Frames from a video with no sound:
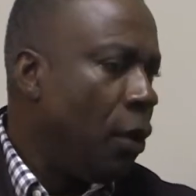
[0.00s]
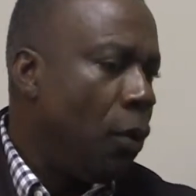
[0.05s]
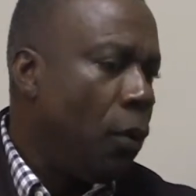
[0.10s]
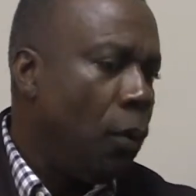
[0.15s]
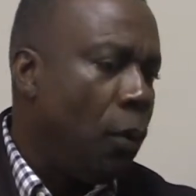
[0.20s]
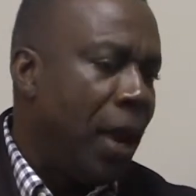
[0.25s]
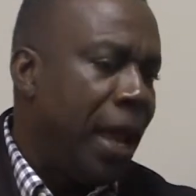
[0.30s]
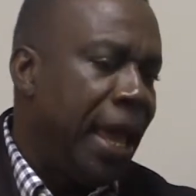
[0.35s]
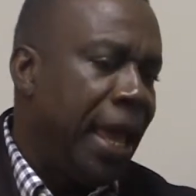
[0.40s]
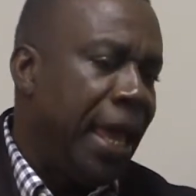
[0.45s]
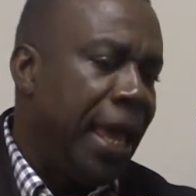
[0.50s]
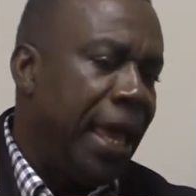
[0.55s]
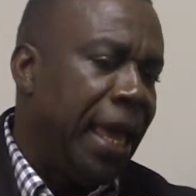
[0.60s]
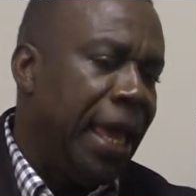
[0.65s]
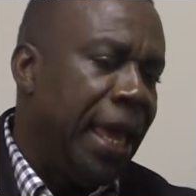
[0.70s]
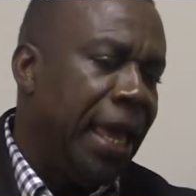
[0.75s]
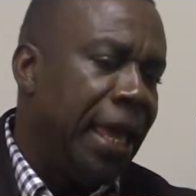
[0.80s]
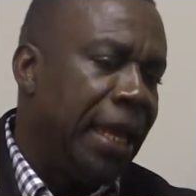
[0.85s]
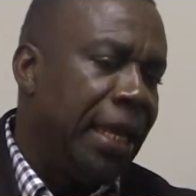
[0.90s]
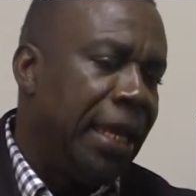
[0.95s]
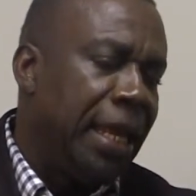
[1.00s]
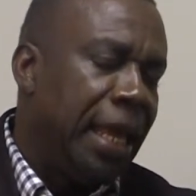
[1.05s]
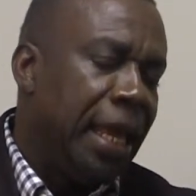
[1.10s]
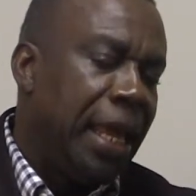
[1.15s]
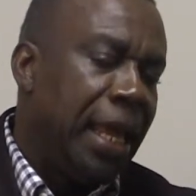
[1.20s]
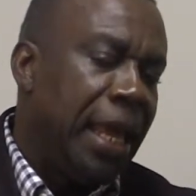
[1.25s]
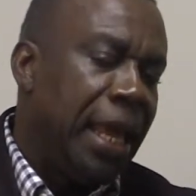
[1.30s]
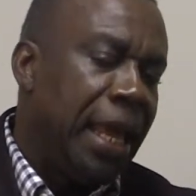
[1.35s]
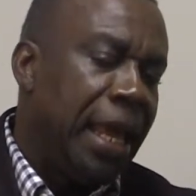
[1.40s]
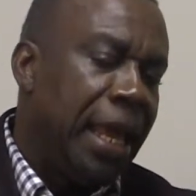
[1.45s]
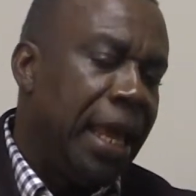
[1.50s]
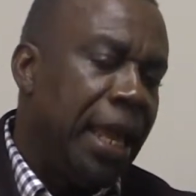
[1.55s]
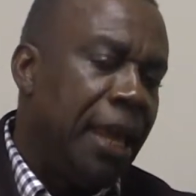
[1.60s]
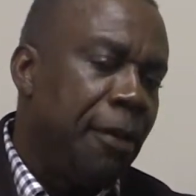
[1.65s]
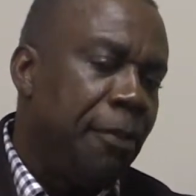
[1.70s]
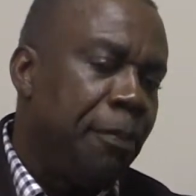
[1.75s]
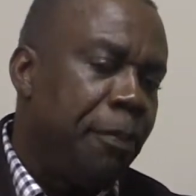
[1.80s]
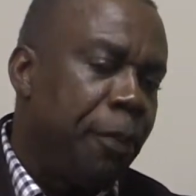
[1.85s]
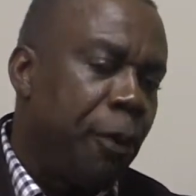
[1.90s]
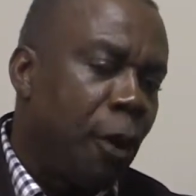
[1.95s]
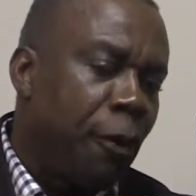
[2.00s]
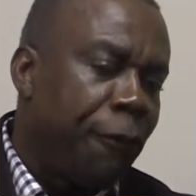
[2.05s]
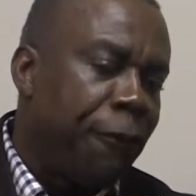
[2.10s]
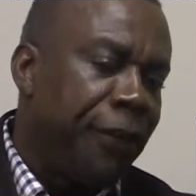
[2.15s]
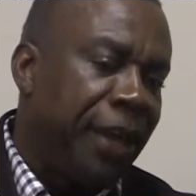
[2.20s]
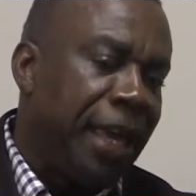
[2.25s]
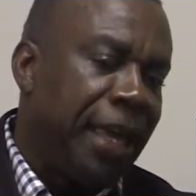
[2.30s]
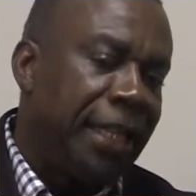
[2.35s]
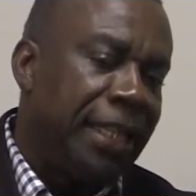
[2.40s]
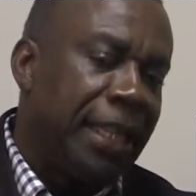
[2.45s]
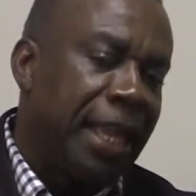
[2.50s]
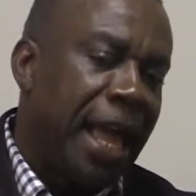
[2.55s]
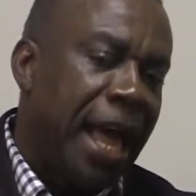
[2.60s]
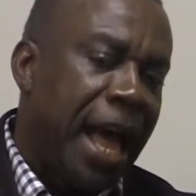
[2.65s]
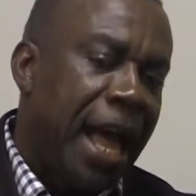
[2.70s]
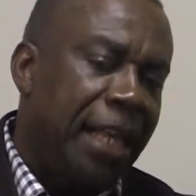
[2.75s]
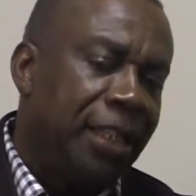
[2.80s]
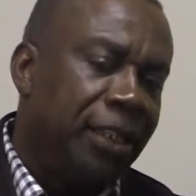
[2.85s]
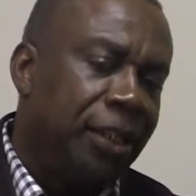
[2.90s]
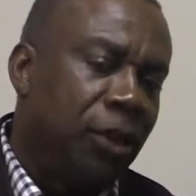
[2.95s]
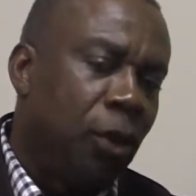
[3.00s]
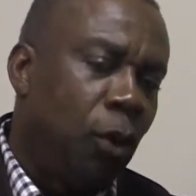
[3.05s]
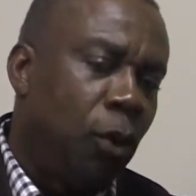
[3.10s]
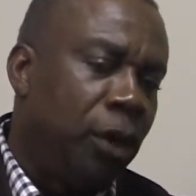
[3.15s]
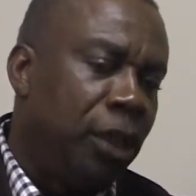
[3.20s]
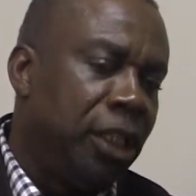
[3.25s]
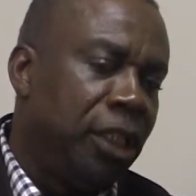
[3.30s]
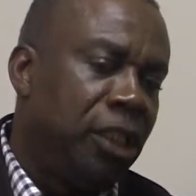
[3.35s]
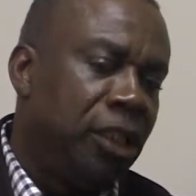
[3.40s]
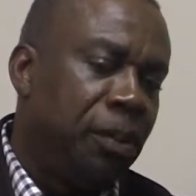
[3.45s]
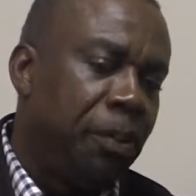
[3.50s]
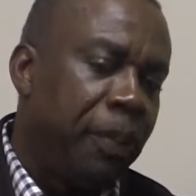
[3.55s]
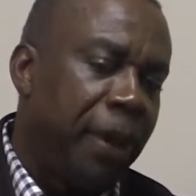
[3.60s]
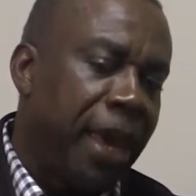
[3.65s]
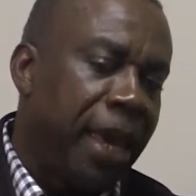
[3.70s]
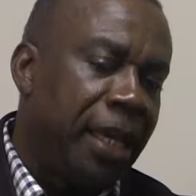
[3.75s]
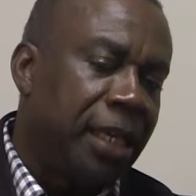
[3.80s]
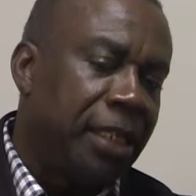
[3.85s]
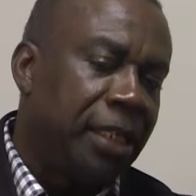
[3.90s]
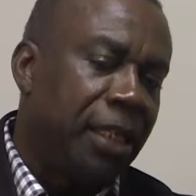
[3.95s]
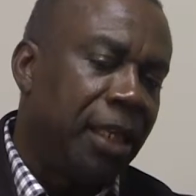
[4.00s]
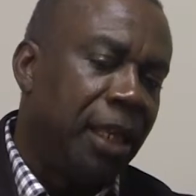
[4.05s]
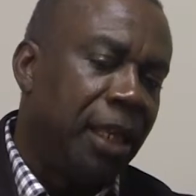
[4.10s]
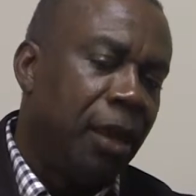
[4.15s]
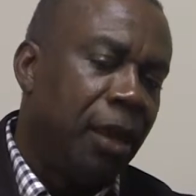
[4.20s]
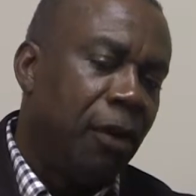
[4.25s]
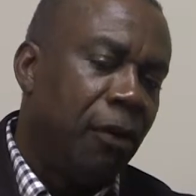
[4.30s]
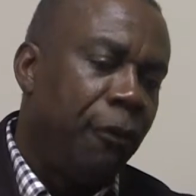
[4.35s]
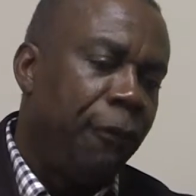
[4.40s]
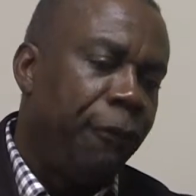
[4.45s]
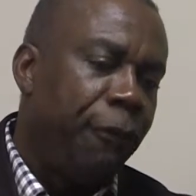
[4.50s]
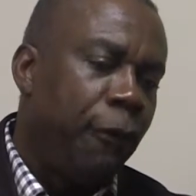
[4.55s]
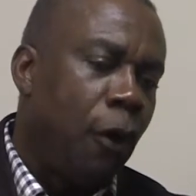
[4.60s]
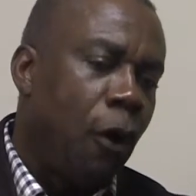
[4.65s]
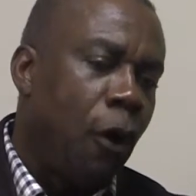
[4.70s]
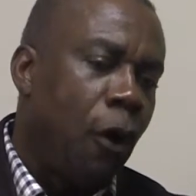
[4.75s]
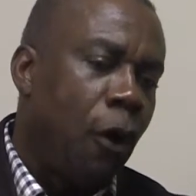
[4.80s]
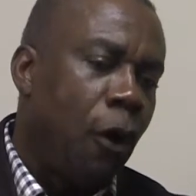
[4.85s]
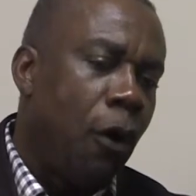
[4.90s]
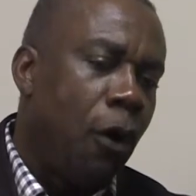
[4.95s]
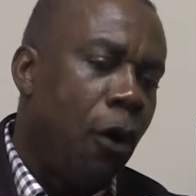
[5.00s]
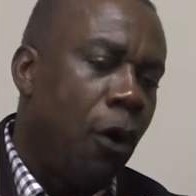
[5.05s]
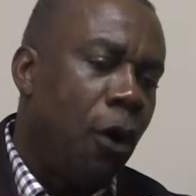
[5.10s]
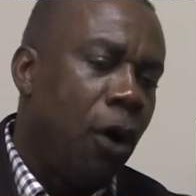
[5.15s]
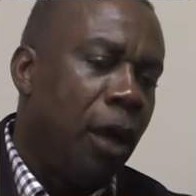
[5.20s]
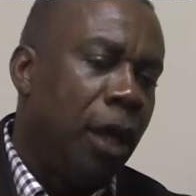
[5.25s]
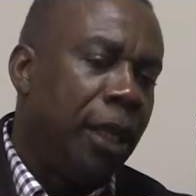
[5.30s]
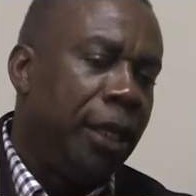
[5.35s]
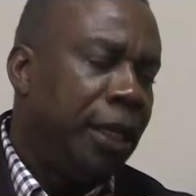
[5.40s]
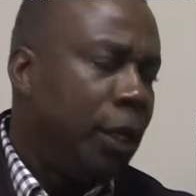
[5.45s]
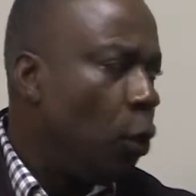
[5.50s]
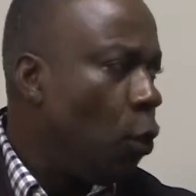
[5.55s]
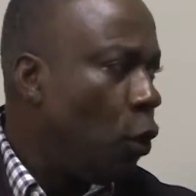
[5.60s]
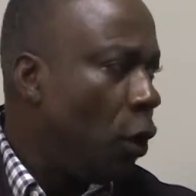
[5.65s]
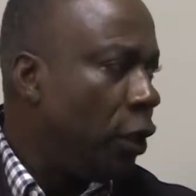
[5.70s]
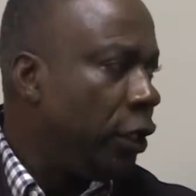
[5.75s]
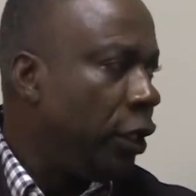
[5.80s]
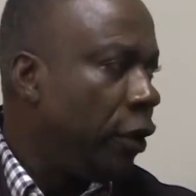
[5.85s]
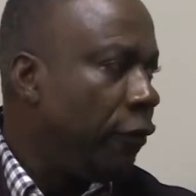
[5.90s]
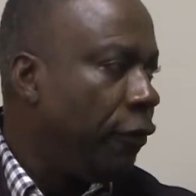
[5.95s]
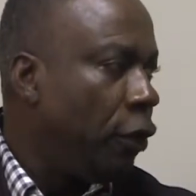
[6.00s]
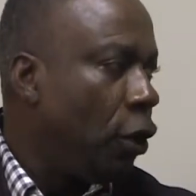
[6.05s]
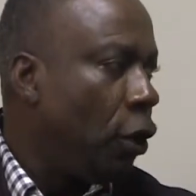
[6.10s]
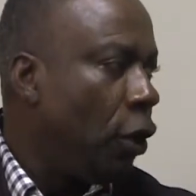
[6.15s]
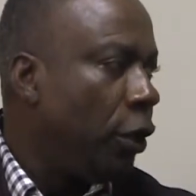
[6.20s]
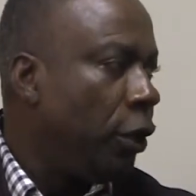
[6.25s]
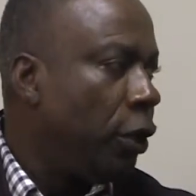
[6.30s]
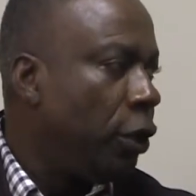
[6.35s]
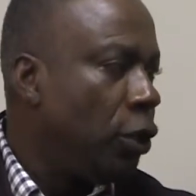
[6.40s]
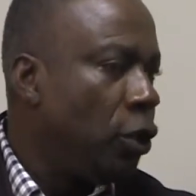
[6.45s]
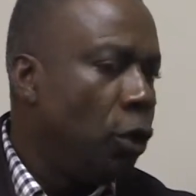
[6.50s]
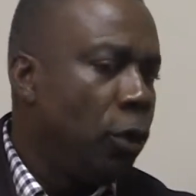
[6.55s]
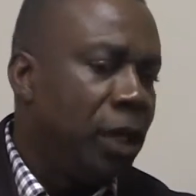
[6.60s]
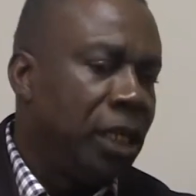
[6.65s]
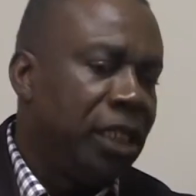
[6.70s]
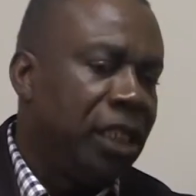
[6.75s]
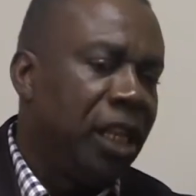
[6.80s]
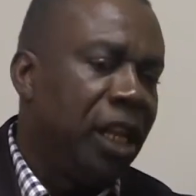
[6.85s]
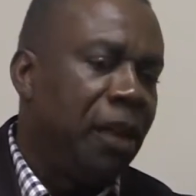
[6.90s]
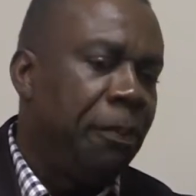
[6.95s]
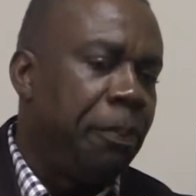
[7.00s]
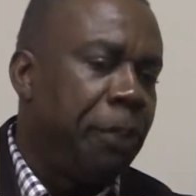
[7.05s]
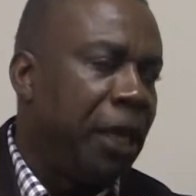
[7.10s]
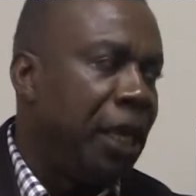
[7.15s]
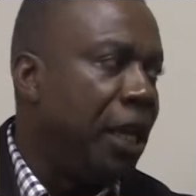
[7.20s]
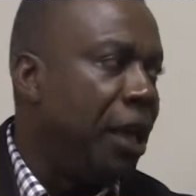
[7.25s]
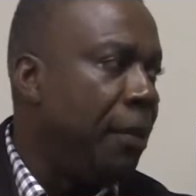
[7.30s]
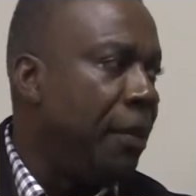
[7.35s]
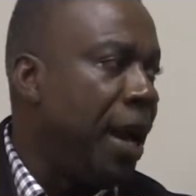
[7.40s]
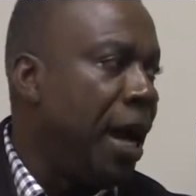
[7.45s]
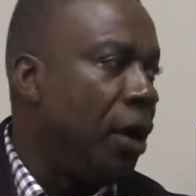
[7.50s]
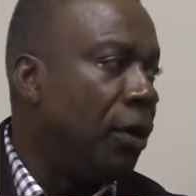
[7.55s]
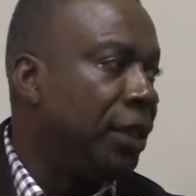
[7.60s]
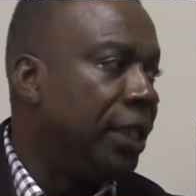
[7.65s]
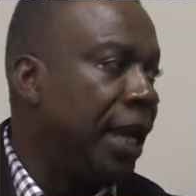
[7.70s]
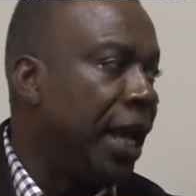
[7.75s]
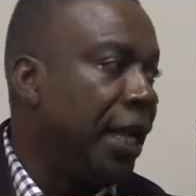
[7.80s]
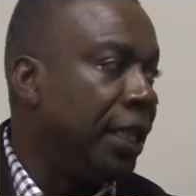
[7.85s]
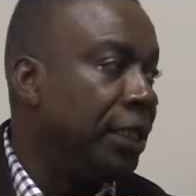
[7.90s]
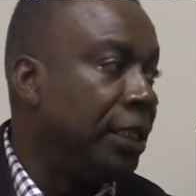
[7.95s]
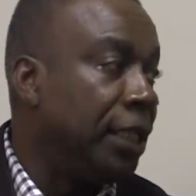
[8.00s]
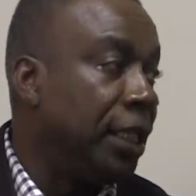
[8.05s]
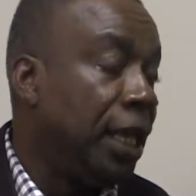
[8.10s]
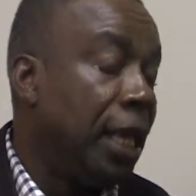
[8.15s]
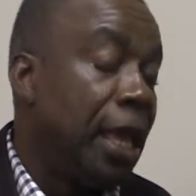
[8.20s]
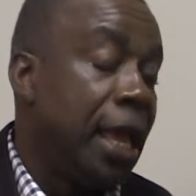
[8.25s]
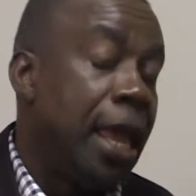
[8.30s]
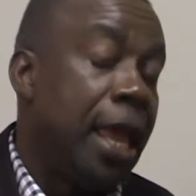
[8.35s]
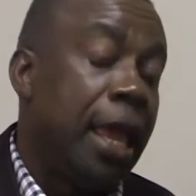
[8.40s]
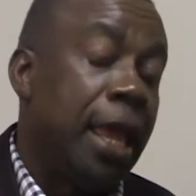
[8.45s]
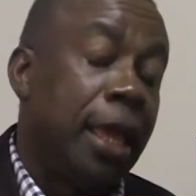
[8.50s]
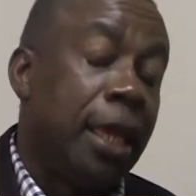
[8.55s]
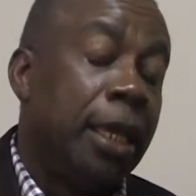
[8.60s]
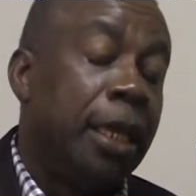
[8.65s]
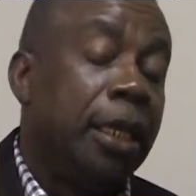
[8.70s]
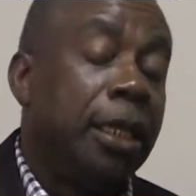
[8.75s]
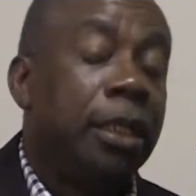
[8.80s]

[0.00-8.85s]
When a prophet has no respect for the word of God, you easily pick him out as, hey,